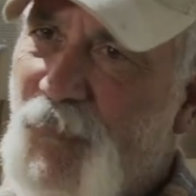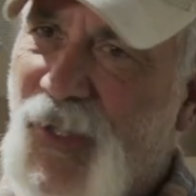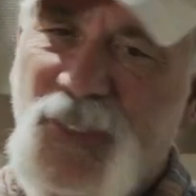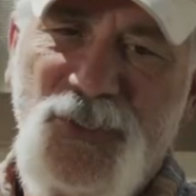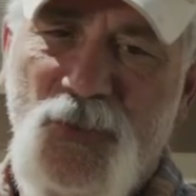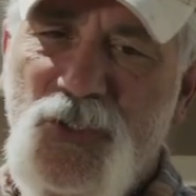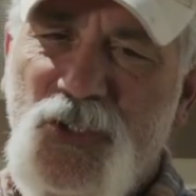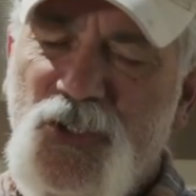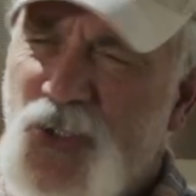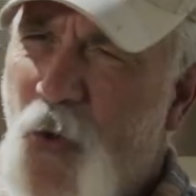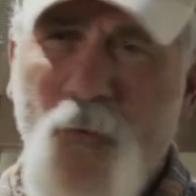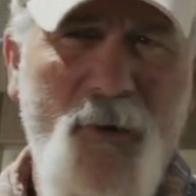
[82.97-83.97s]
Because there's
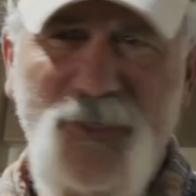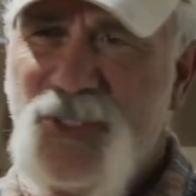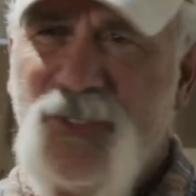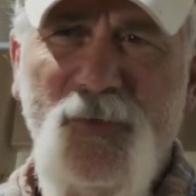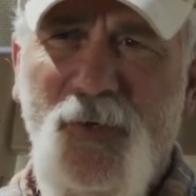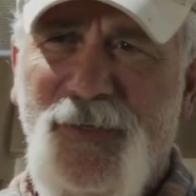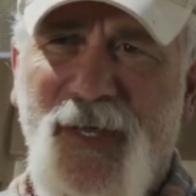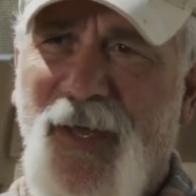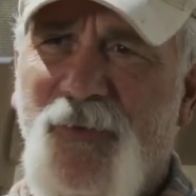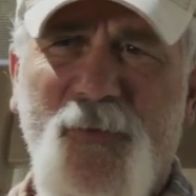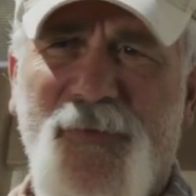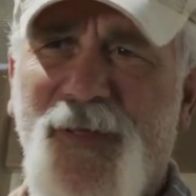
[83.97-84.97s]
so much to it that I
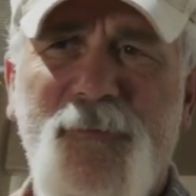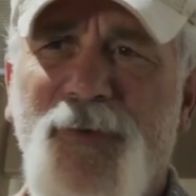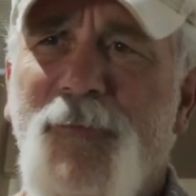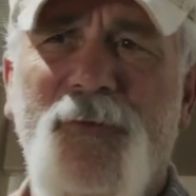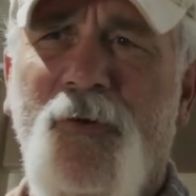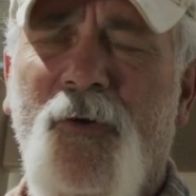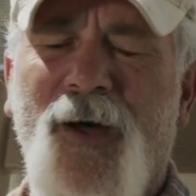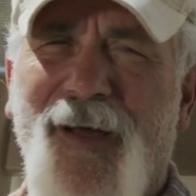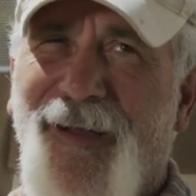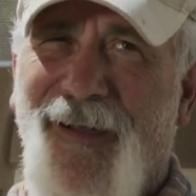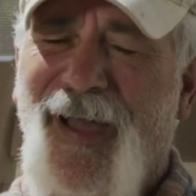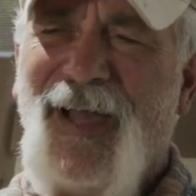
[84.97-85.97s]
don't think people
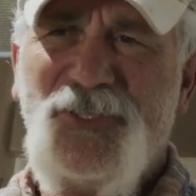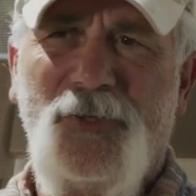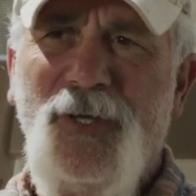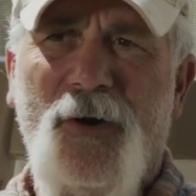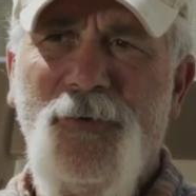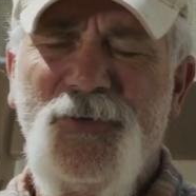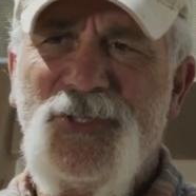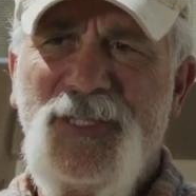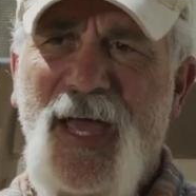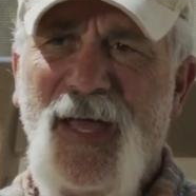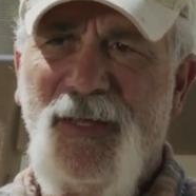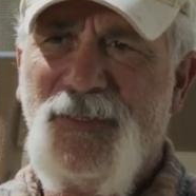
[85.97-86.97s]
actually
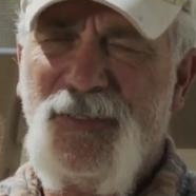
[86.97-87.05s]
understand.